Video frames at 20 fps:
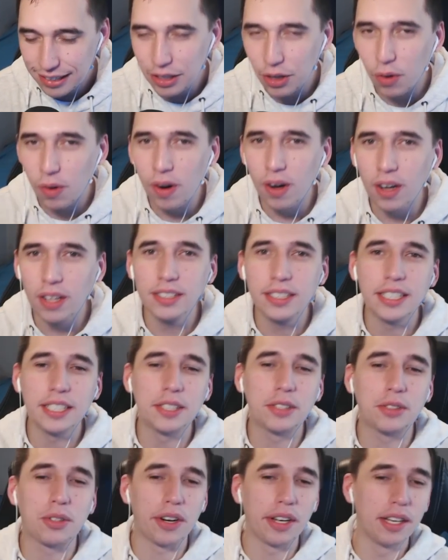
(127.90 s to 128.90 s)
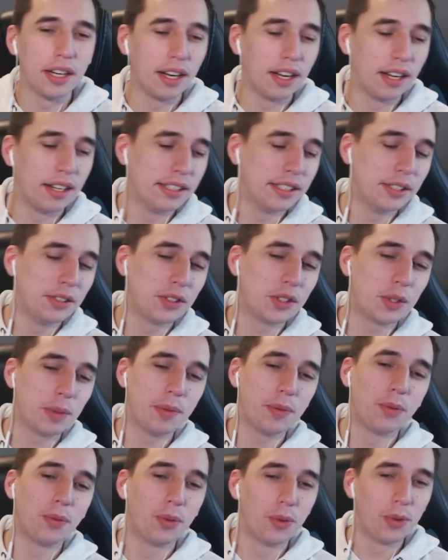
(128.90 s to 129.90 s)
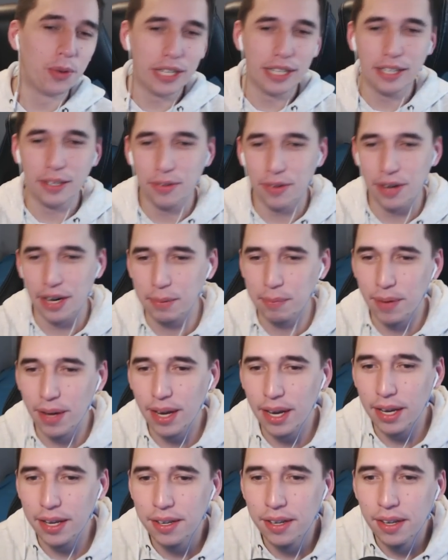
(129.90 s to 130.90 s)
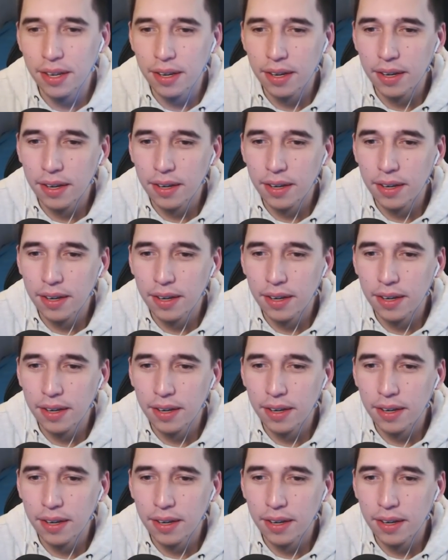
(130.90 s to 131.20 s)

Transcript: Gohan did cry a lot. He used to really wreck my head.